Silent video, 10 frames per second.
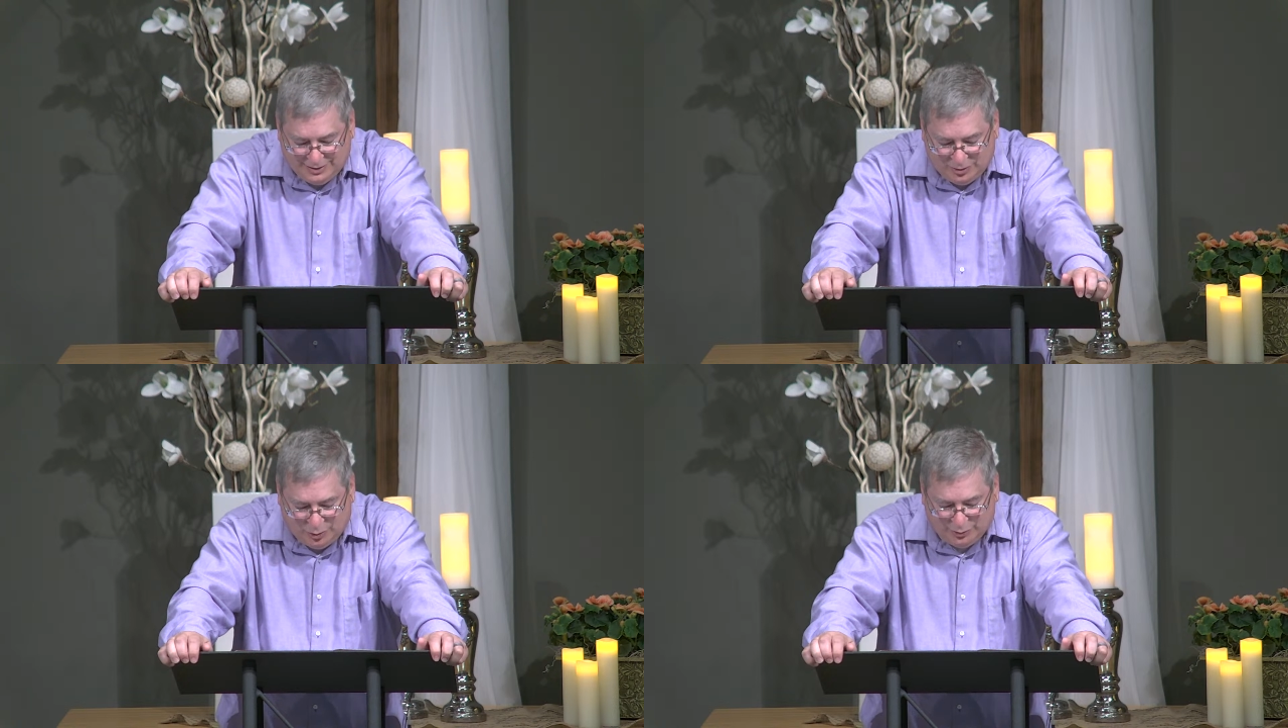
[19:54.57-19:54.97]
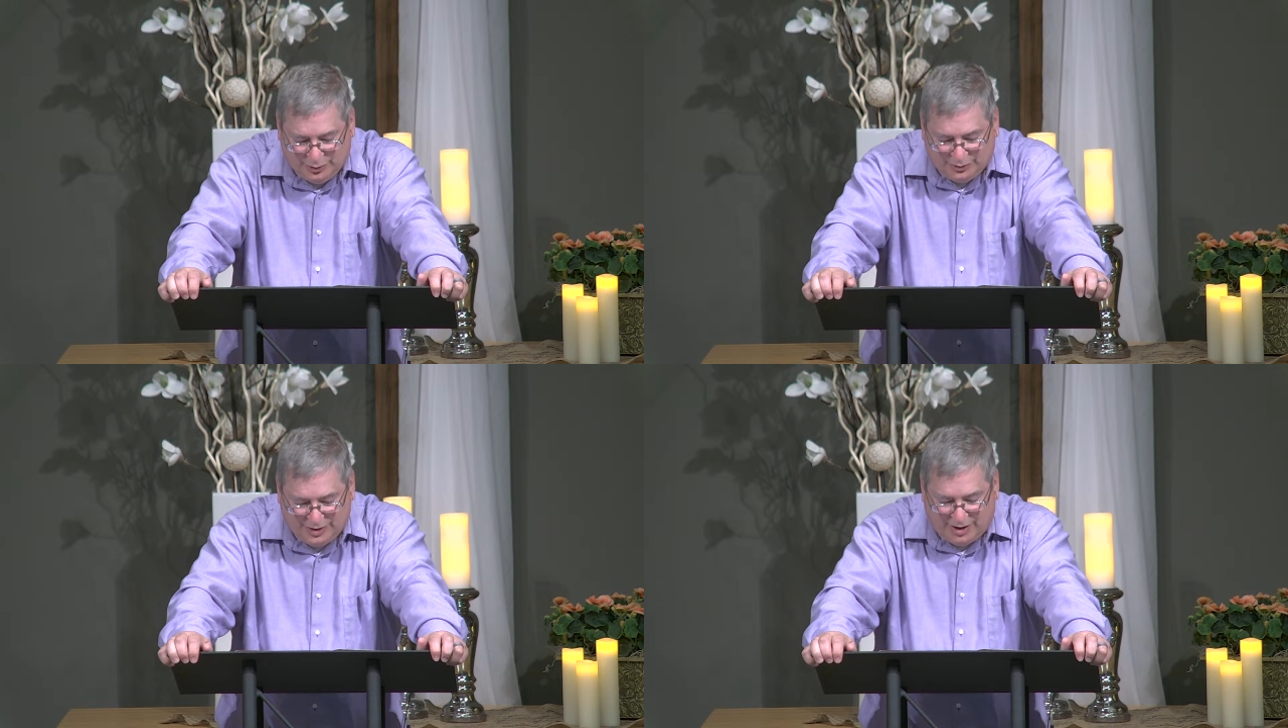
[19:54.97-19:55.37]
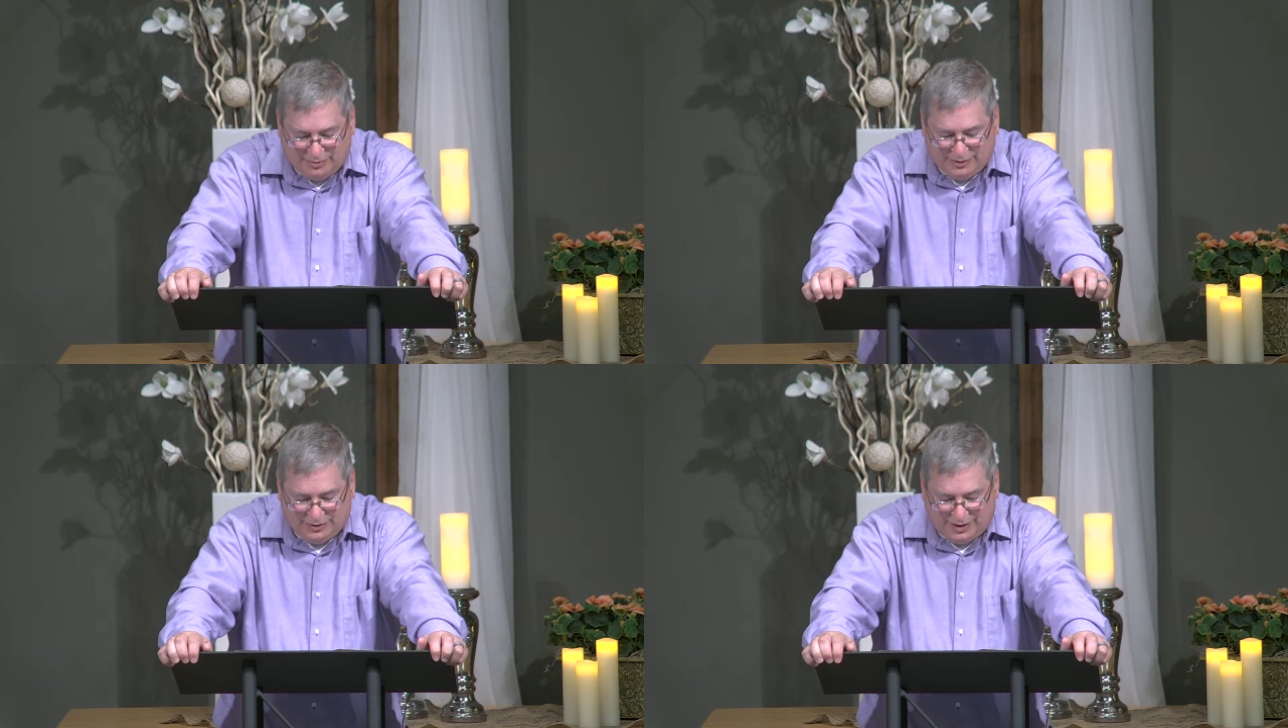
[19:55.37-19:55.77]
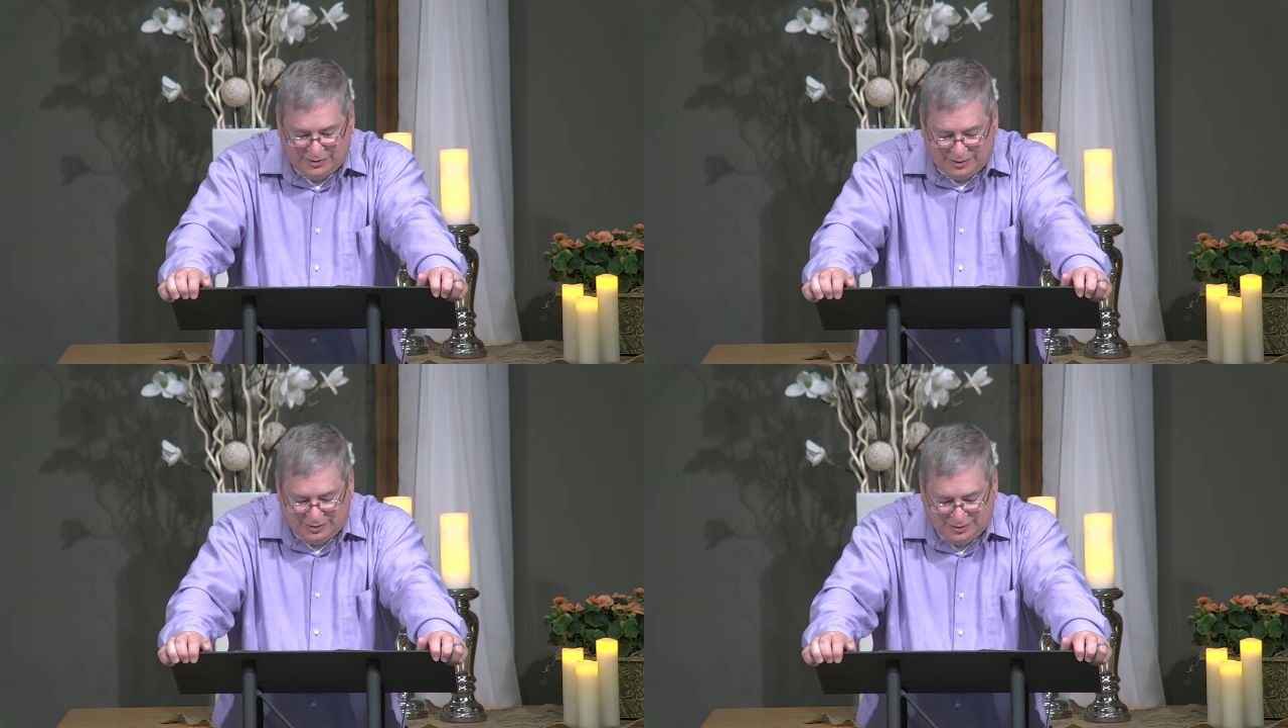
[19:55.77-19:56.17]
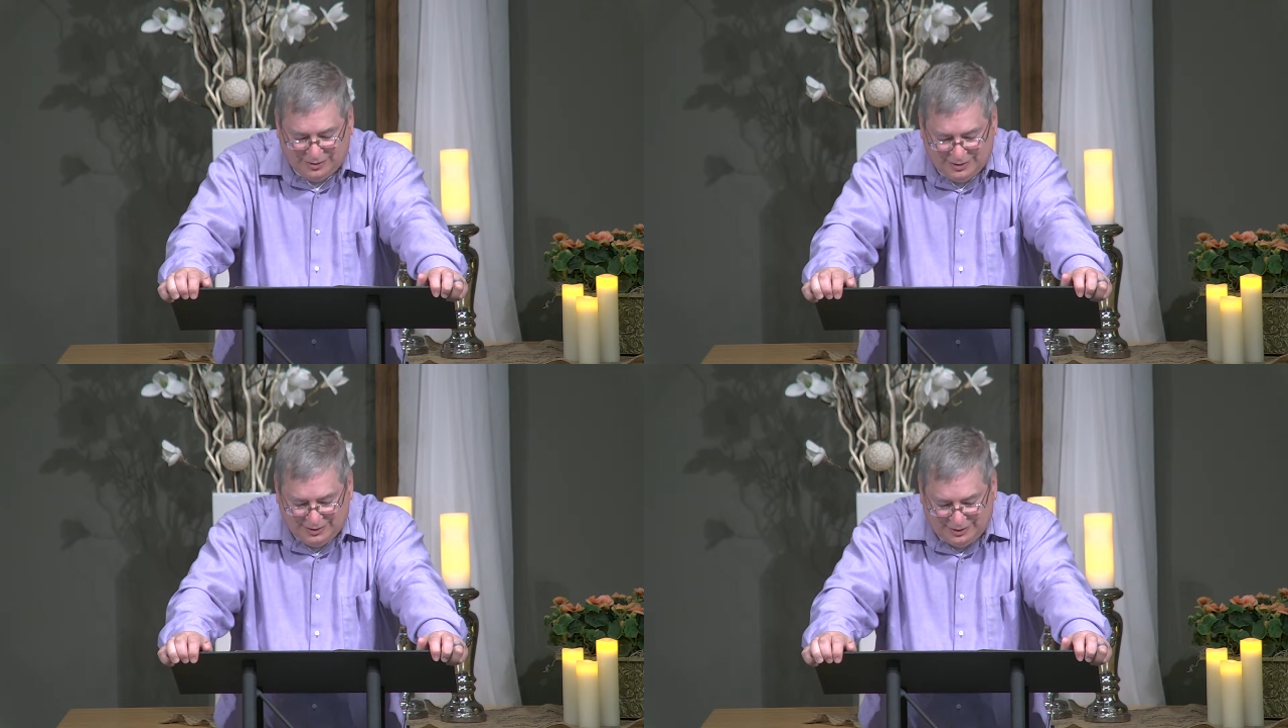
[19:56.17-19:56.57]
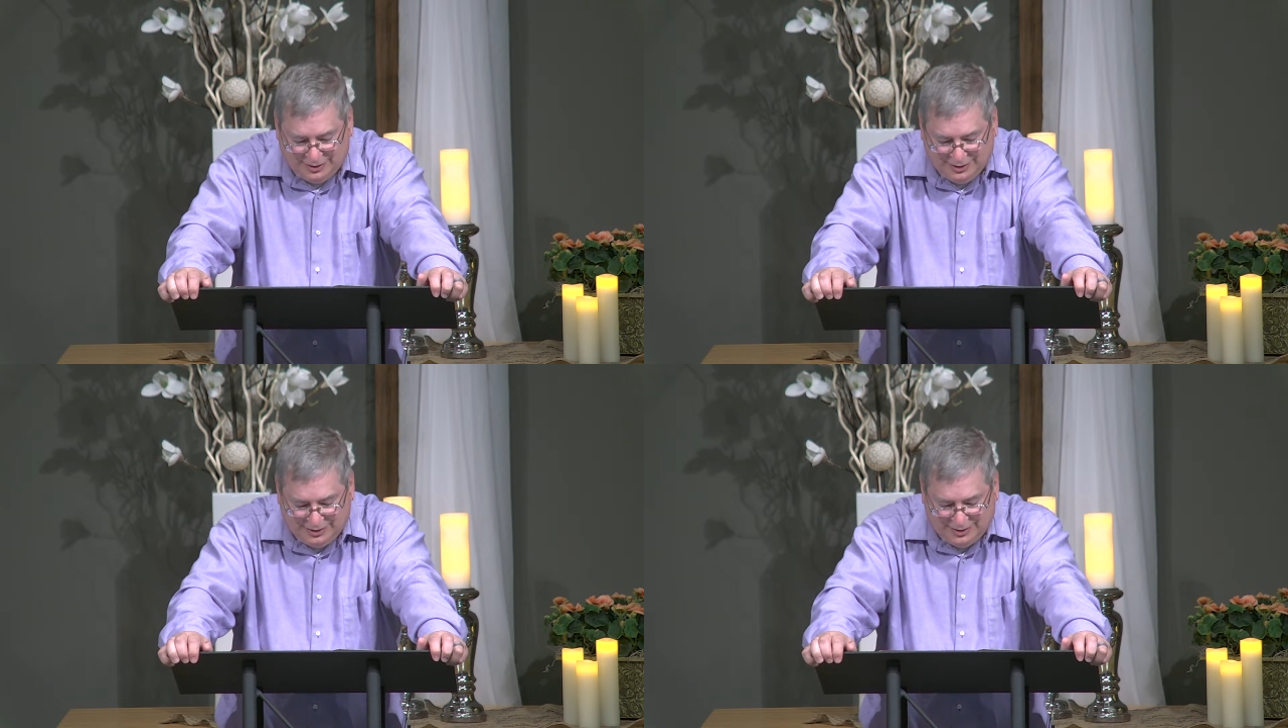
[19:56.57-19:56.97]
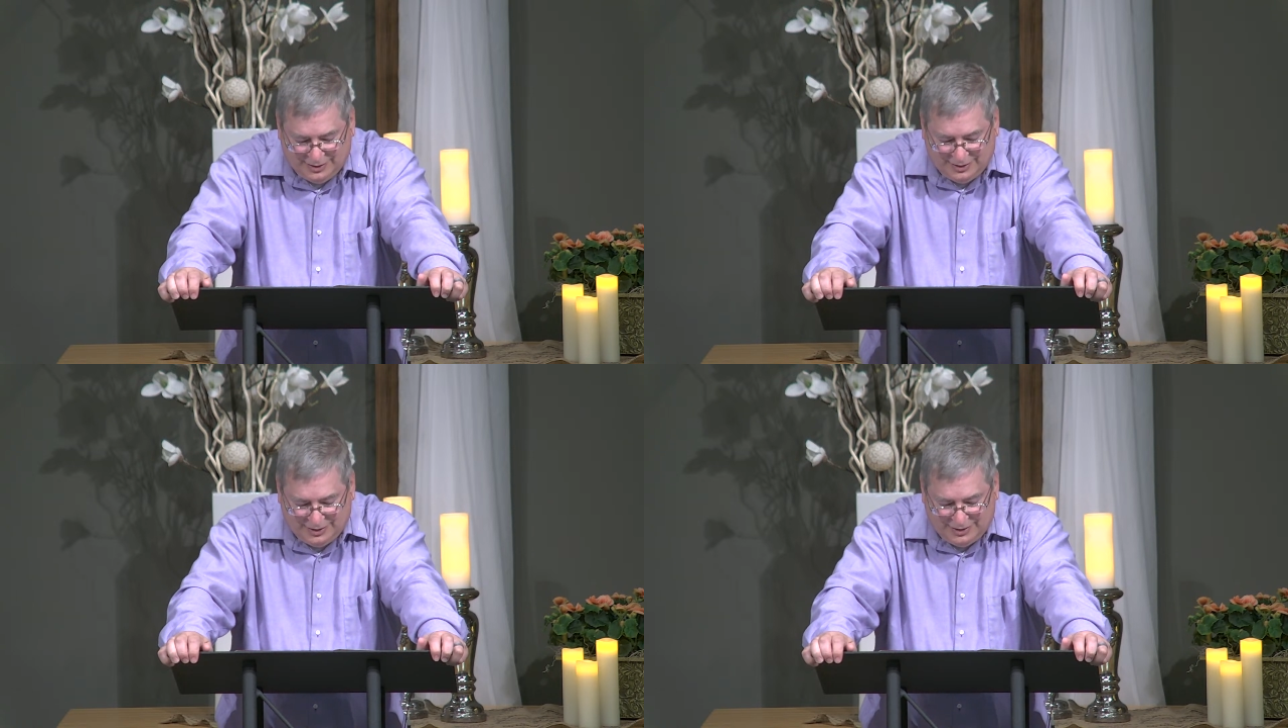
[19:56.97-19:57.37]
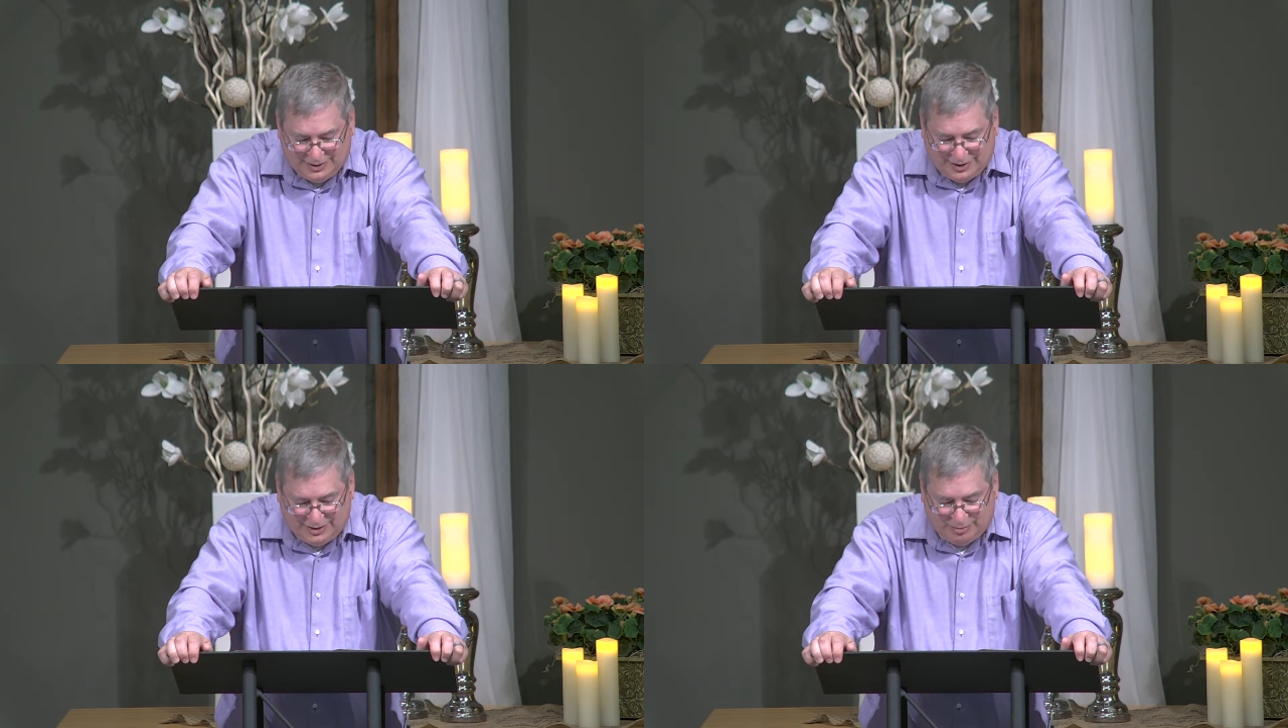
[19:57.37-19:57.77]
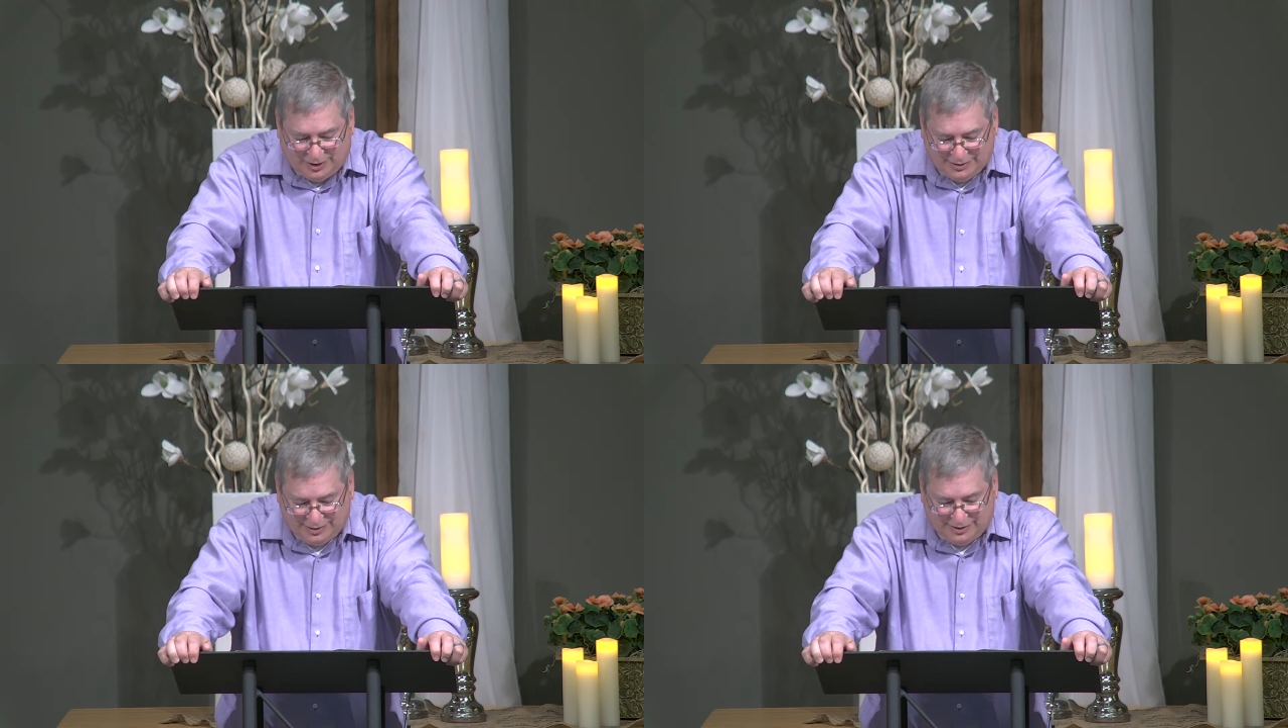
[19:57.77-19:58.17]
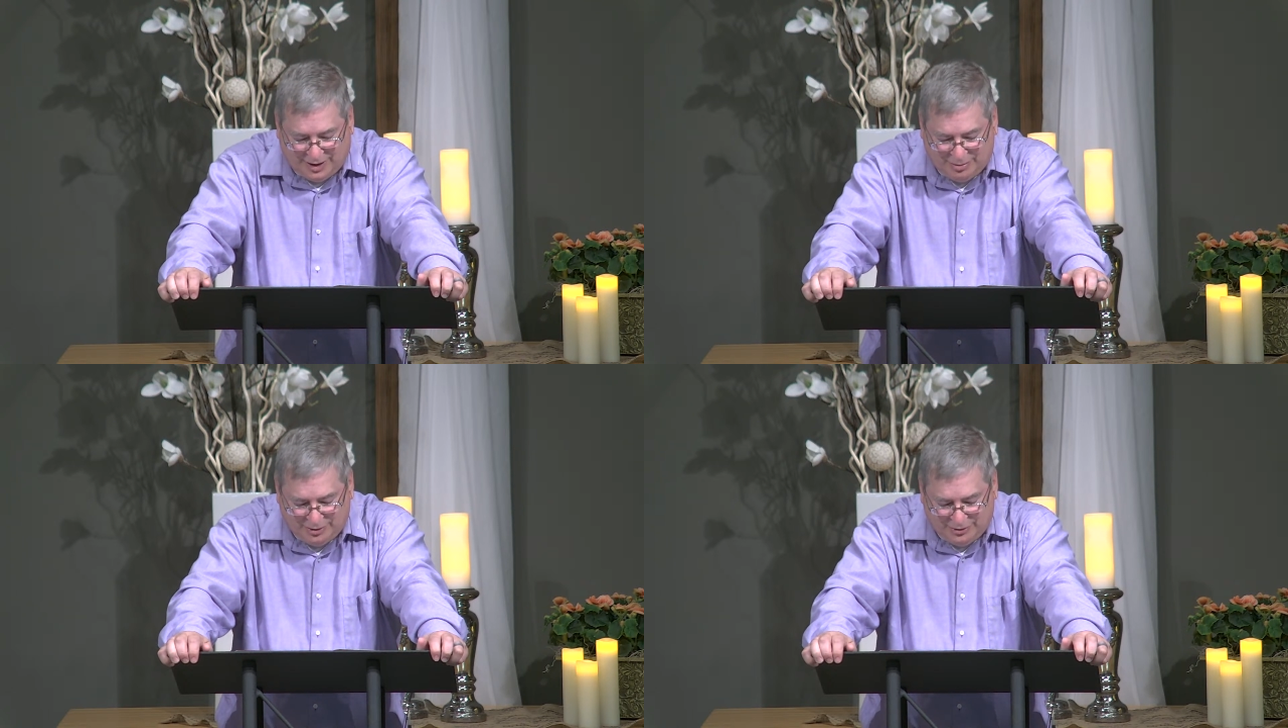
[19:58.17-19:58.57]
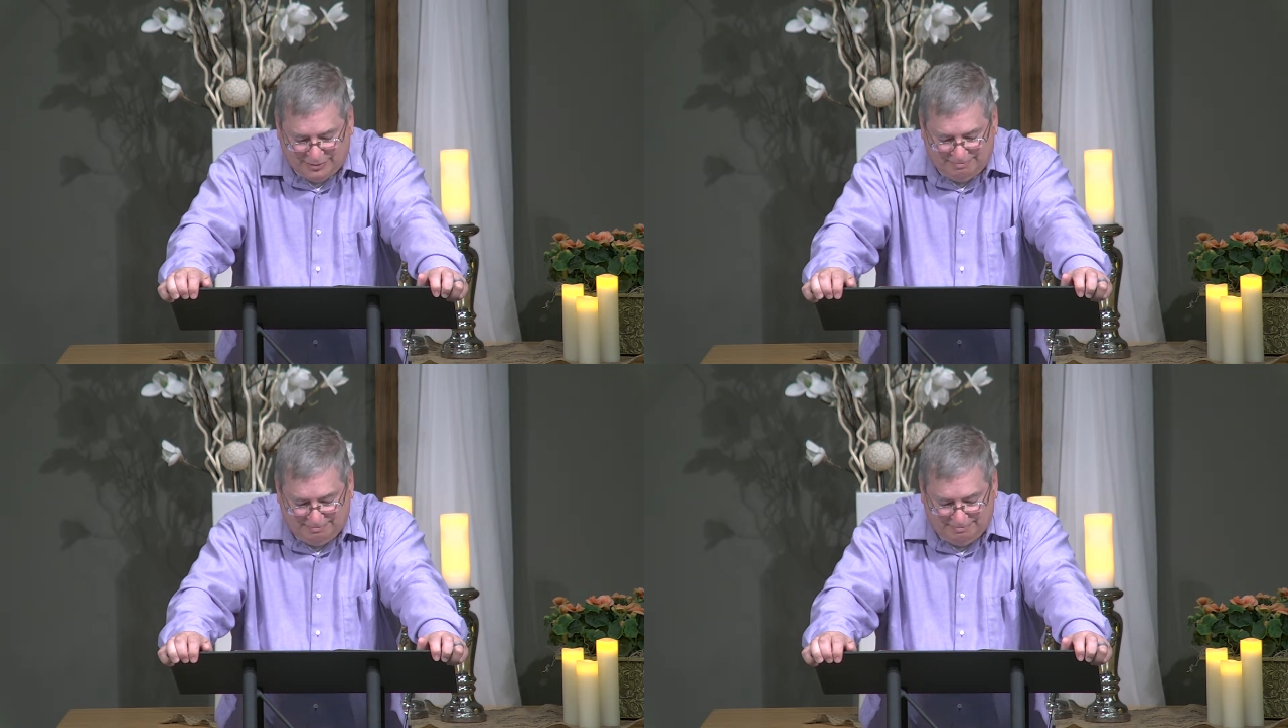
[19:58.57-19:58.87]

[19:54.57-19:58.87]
to hold those conversations and to bless our neighbors.